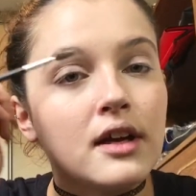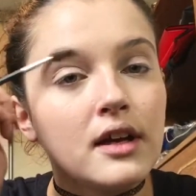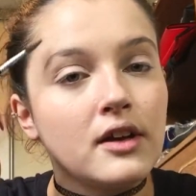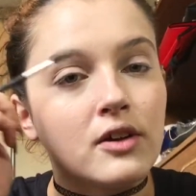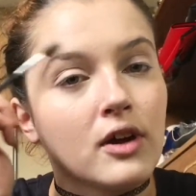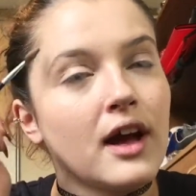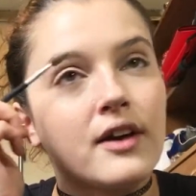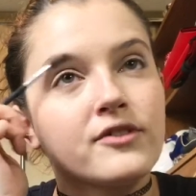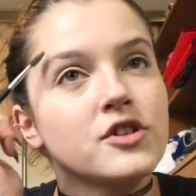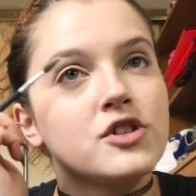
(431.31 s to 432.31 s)
you'll
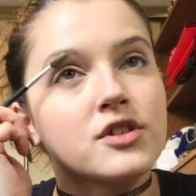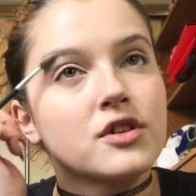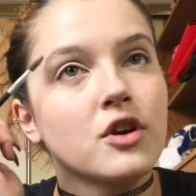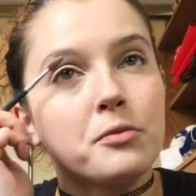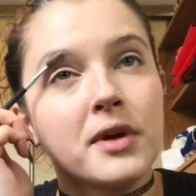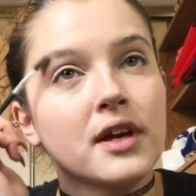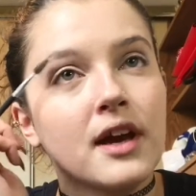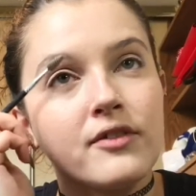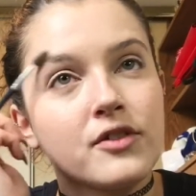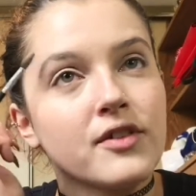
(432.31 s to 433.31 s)
have to just go big
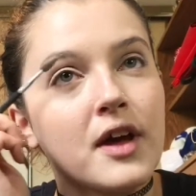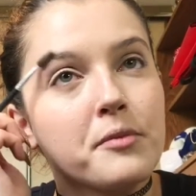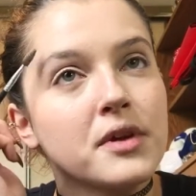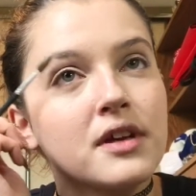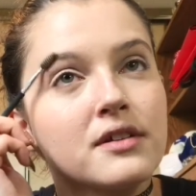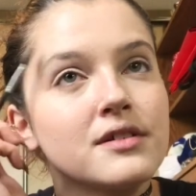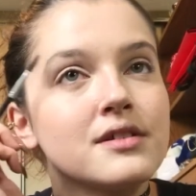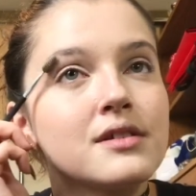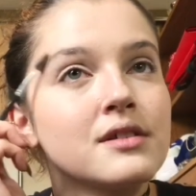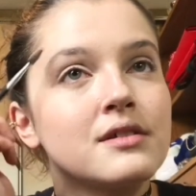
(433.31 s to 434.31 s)
after that,
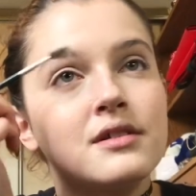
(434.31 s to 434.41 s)
because